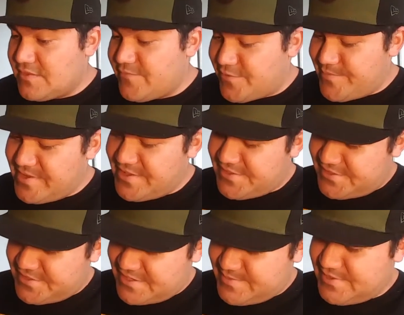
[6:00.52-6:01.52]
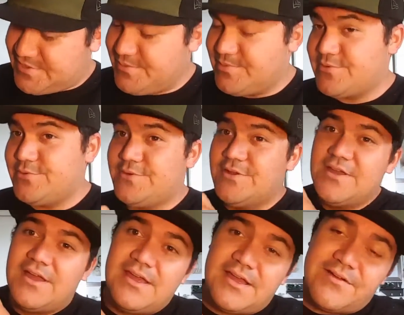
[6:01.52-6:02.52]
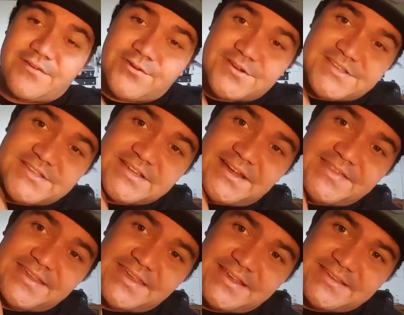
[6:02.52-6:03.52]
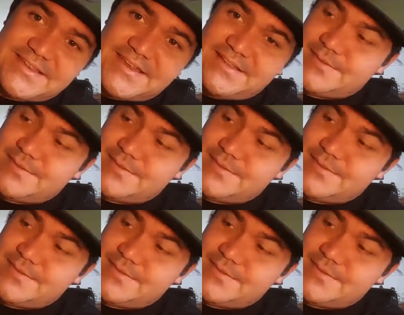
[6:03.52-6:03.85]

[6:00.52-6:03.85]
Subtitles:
for me, this is going to be super cool. Of course, it's got the kickstand